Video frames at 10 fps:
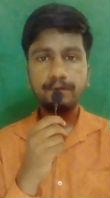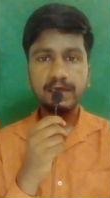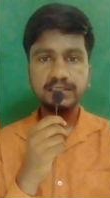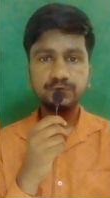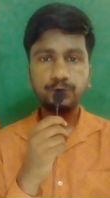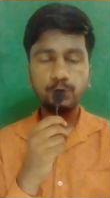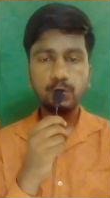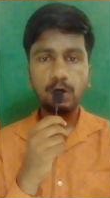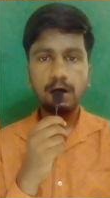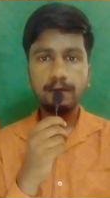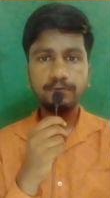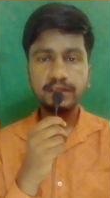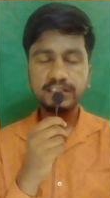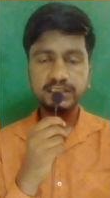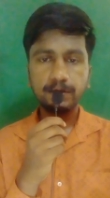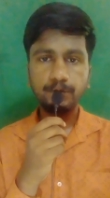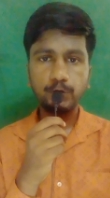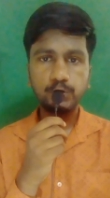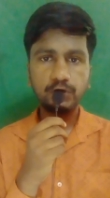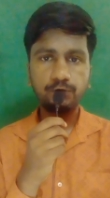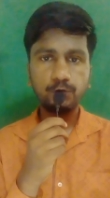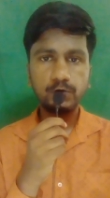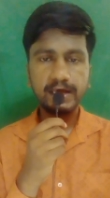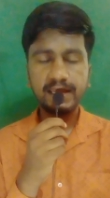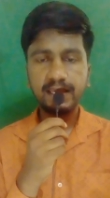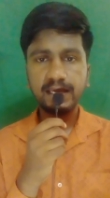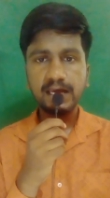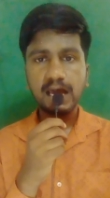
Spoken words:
peaceful on this beautiful day.